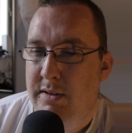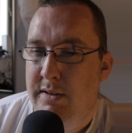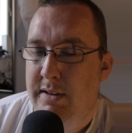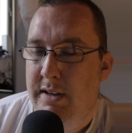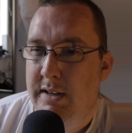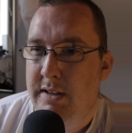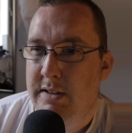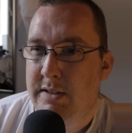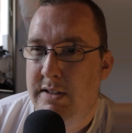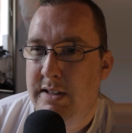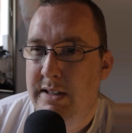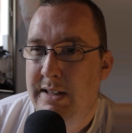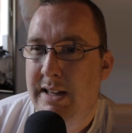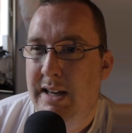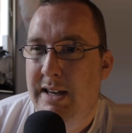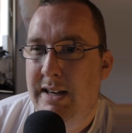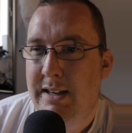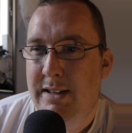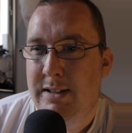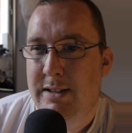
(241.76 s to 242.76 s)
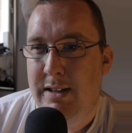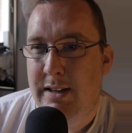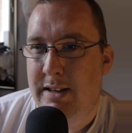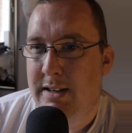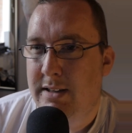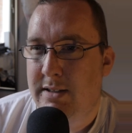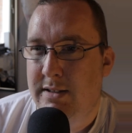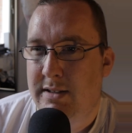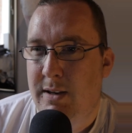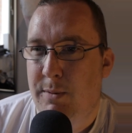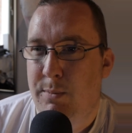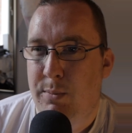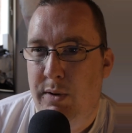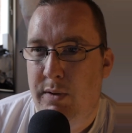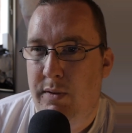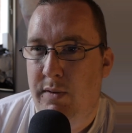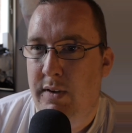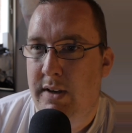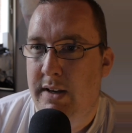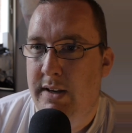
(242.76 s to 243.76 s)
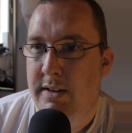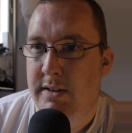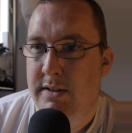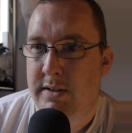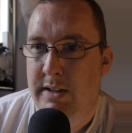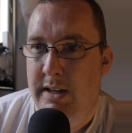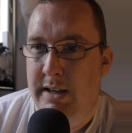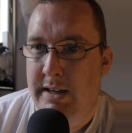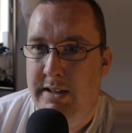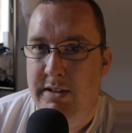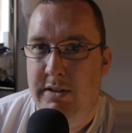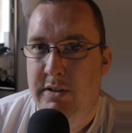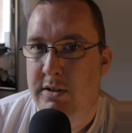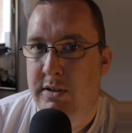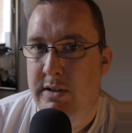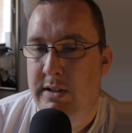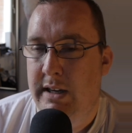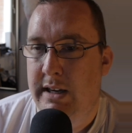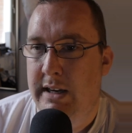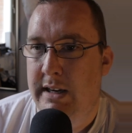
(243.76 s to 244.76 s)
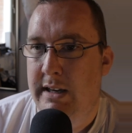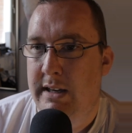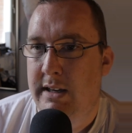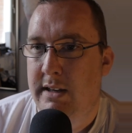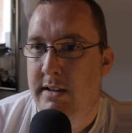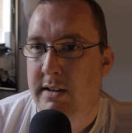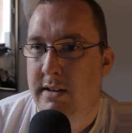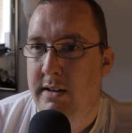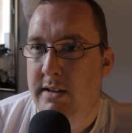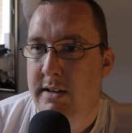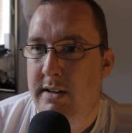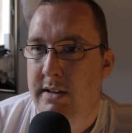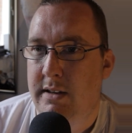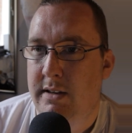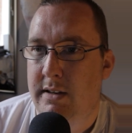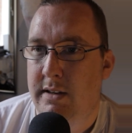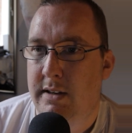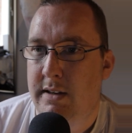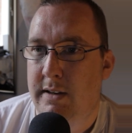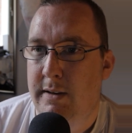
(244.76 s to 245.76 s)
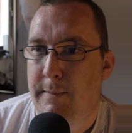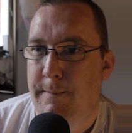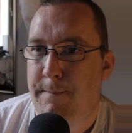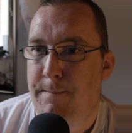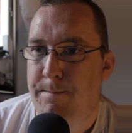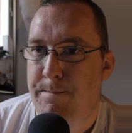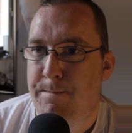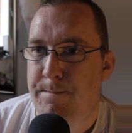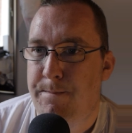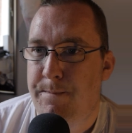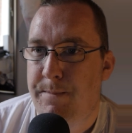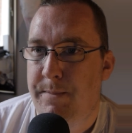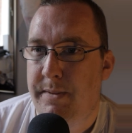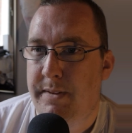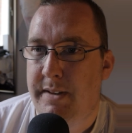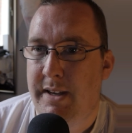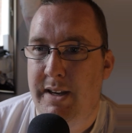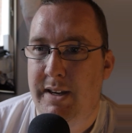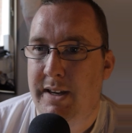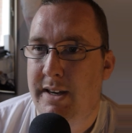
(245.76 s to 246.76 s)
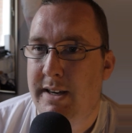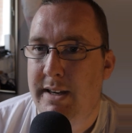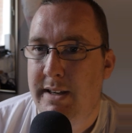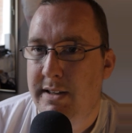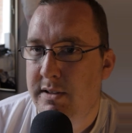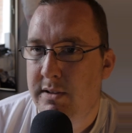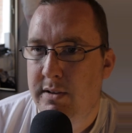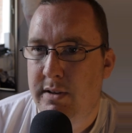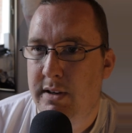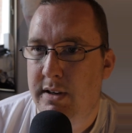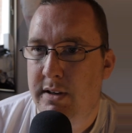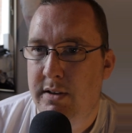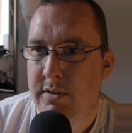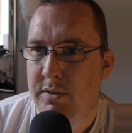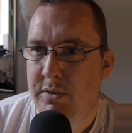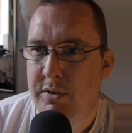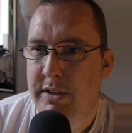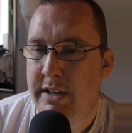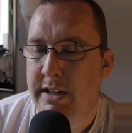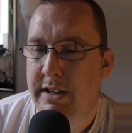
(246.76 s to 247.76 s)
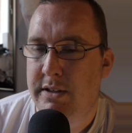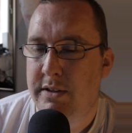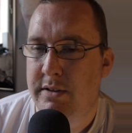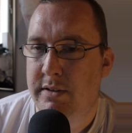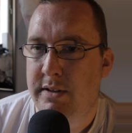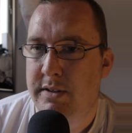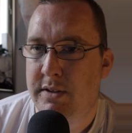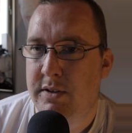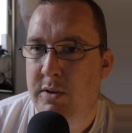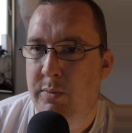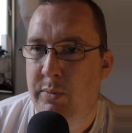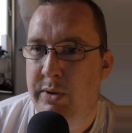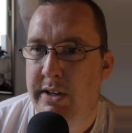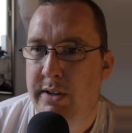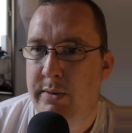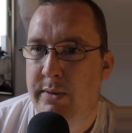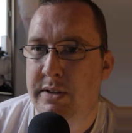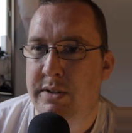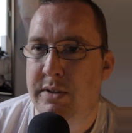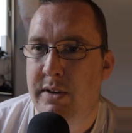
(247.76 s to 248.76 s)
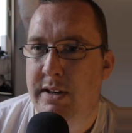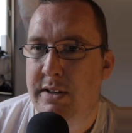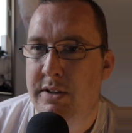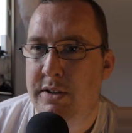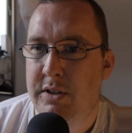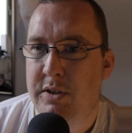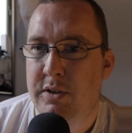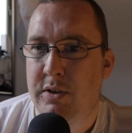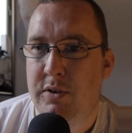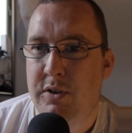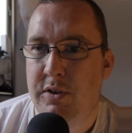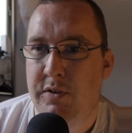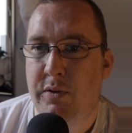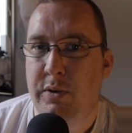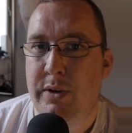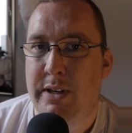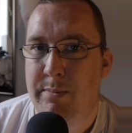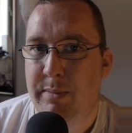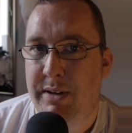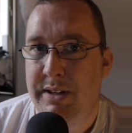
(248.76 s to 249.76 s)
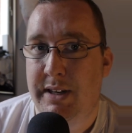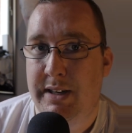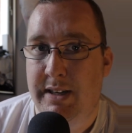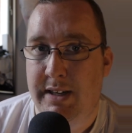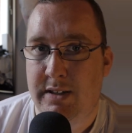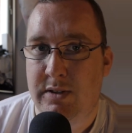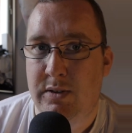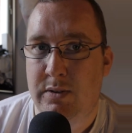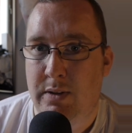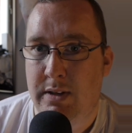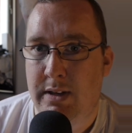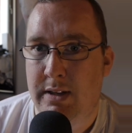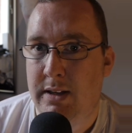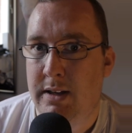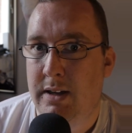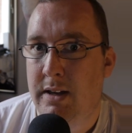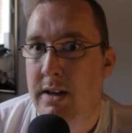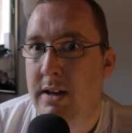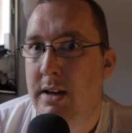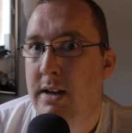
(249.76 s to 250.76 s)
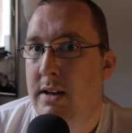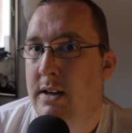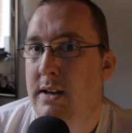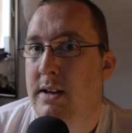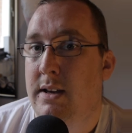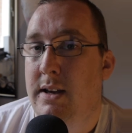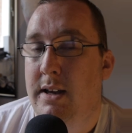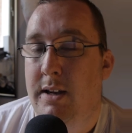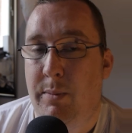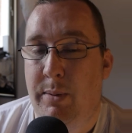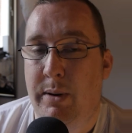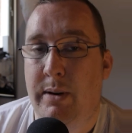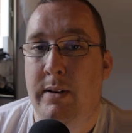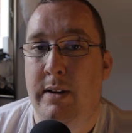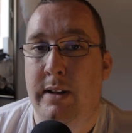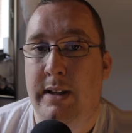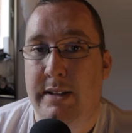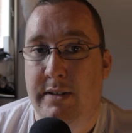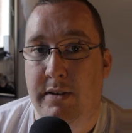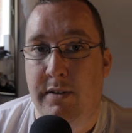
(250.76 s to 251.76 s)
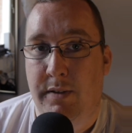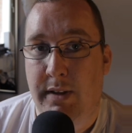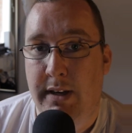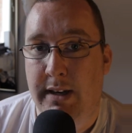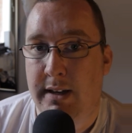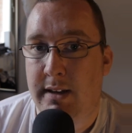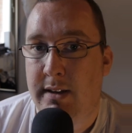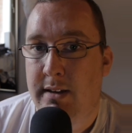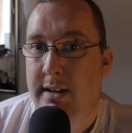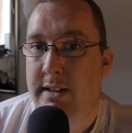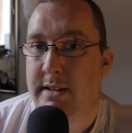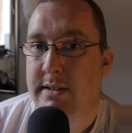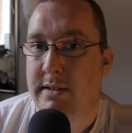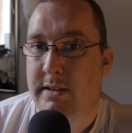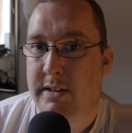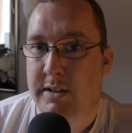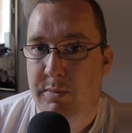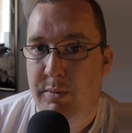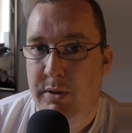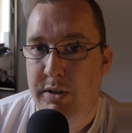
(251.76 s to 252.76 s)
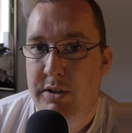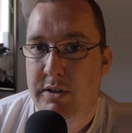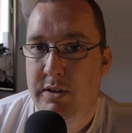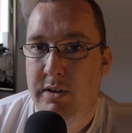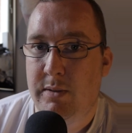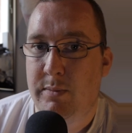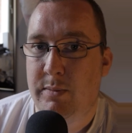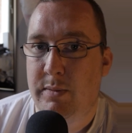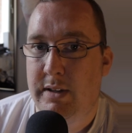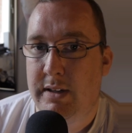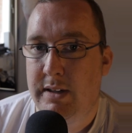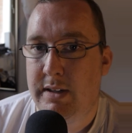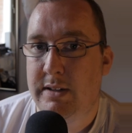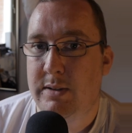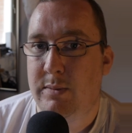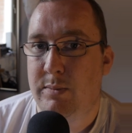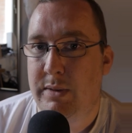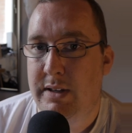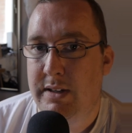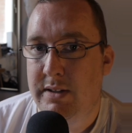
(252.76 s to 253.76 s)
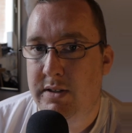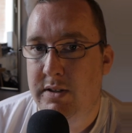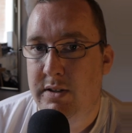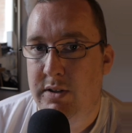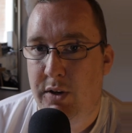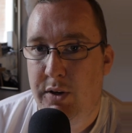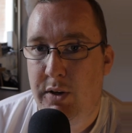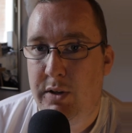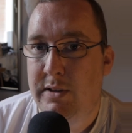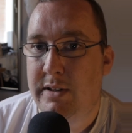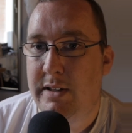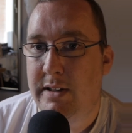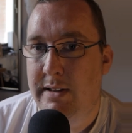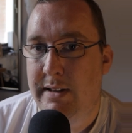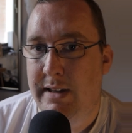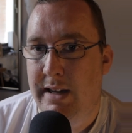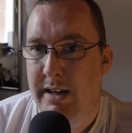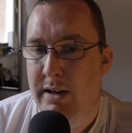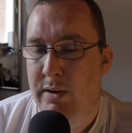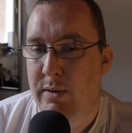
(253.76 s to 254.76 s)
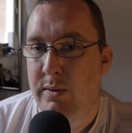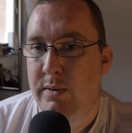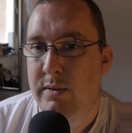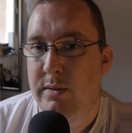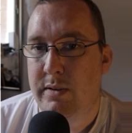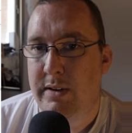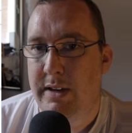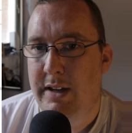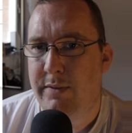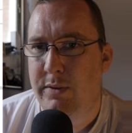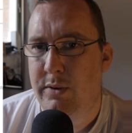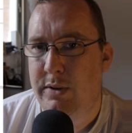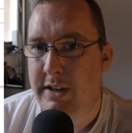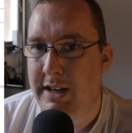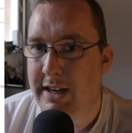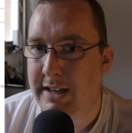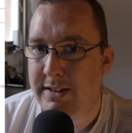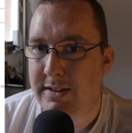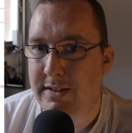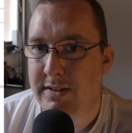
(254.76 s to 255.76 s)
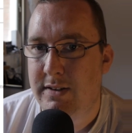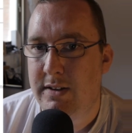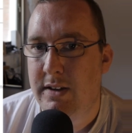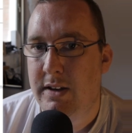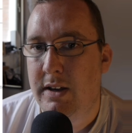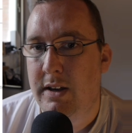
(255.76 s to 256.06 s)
I could see nai as like a separate thing, because nai is just nai, and tenai is not a conjugation that's common anyway. So I just searched for imada katsute, and apparently that's a thing. It's an expression, and it means not until now, never yet.